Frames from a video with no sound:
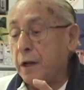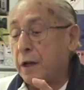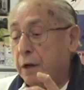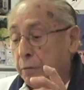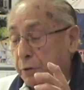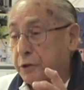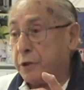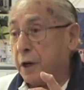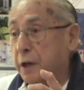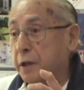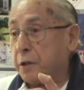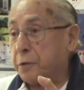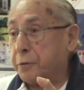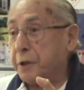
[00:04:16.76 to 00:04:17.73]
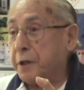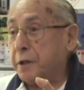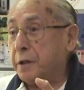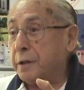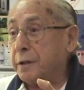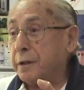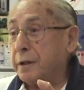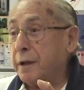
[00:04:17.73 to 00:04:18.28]
which I agreed.
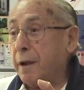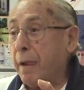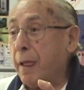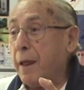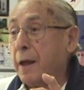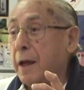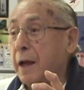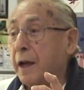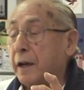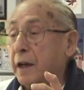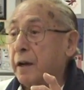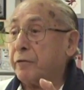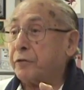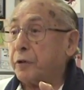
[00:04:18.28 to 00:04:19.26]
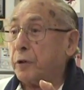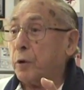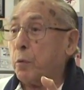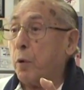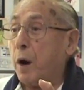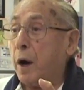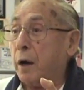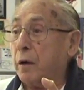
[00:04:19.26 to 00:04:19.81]
And after a
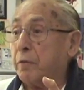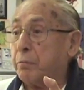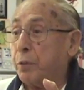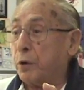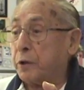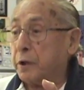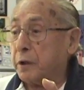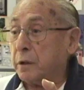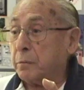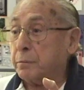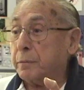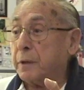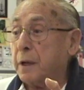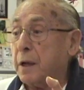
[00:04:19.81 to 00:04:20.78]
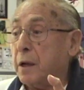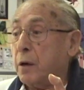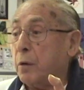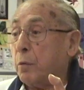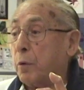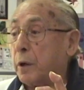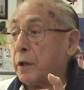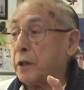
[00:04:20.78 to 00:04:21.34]
while of booking them,
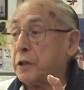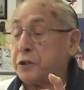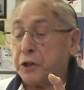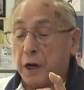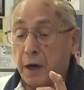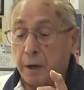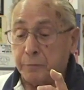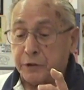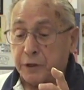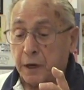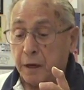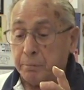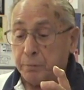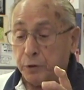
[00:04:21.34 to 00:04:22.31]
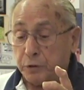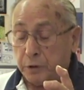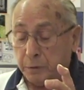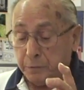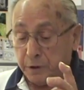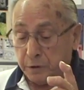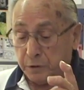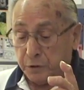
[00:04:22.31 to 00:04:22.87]
one of the jobs I booked
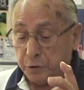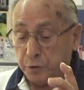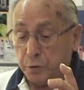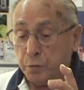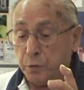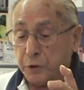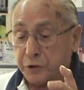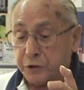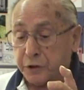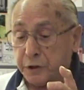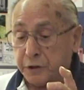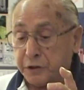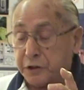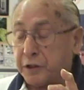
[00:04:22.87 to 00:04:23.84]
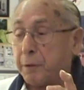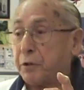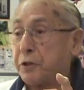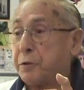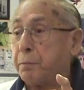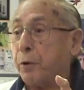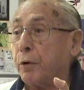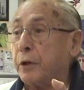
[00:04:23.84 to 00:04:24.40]
them into was in Somers
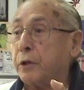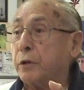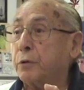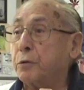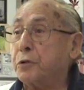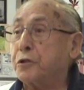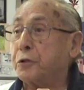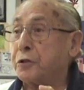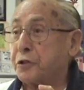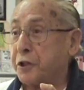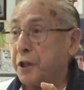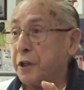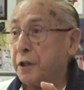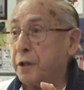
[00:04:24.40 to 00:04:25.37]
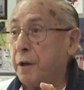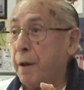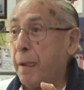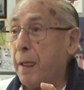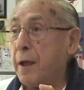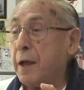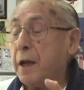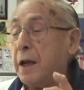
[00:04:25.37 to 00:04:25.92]
Point, New Jersey.
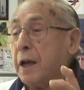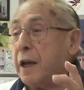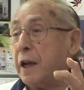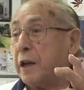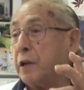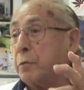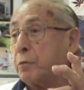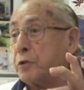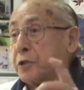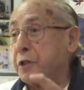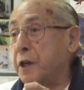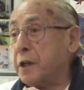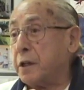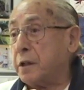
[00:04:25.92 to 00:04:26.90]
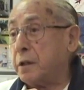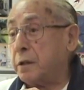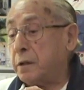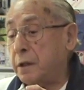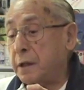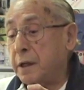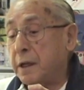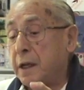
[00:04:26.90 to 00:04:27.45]
And it was there
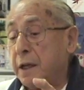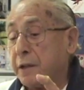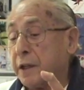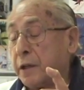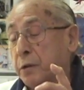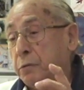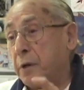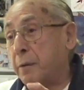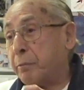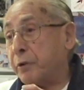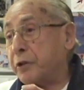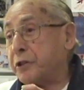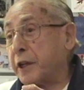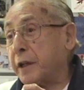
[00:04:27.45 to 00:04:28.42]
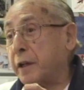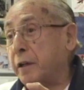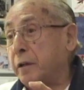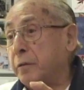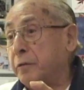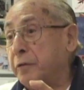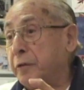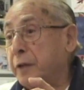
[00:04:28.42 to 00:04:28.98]
that a
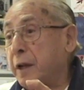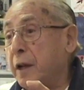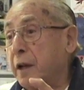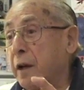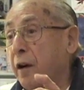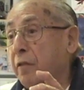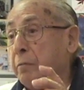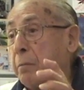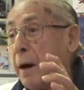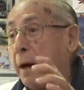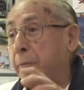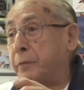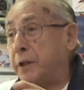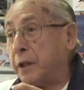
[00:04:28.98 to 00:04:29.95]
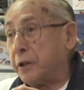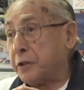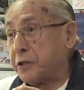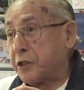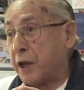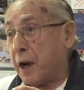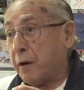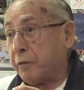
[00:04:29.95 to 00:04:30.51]
representative of Bob
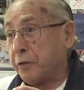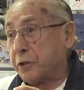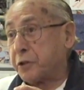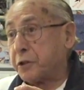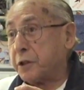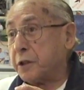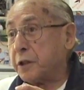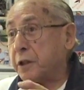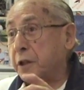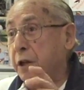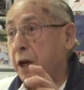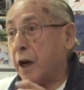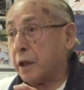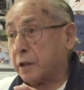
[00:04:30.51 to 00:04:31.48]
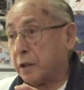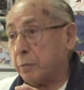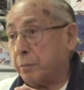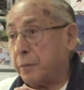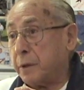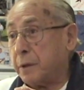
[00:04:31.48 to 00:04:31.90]
Dylan's office caught them